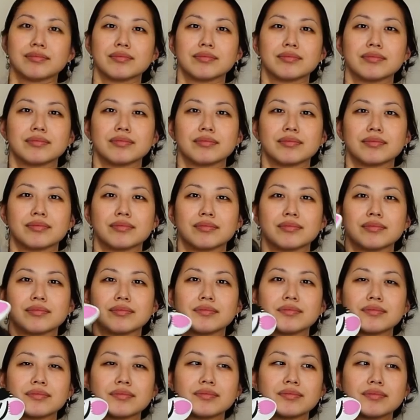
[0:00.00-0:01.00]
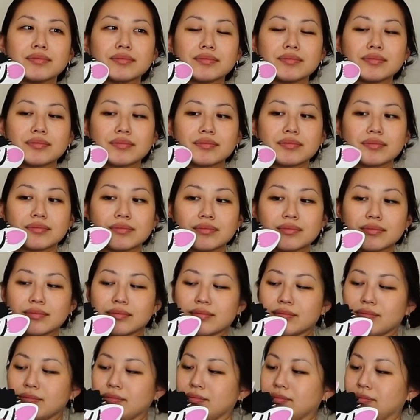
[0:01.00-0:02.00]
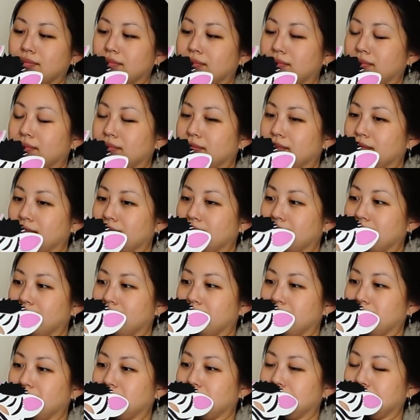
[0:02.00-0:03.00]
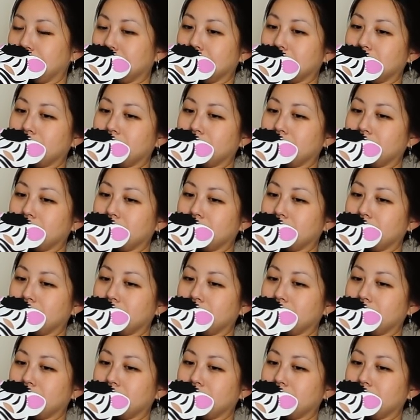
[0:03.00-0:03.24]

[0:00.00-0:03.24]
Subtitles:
(silent)